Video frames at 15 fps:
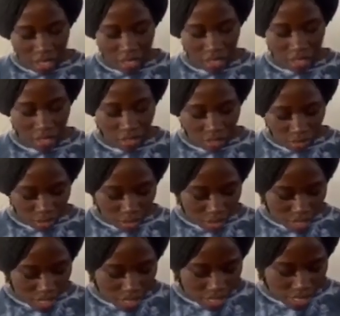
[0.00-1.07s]
So
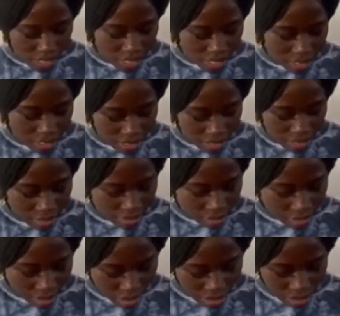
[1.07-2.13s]
let's see what
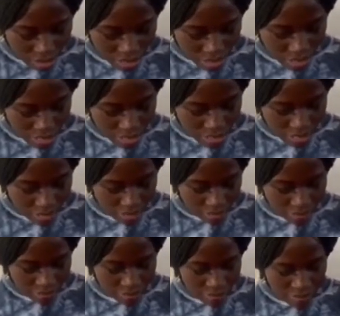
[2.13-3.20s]
we got here.
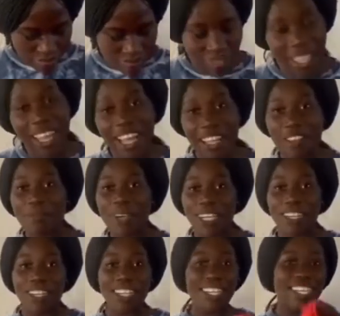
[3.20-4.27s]
And oh my god, in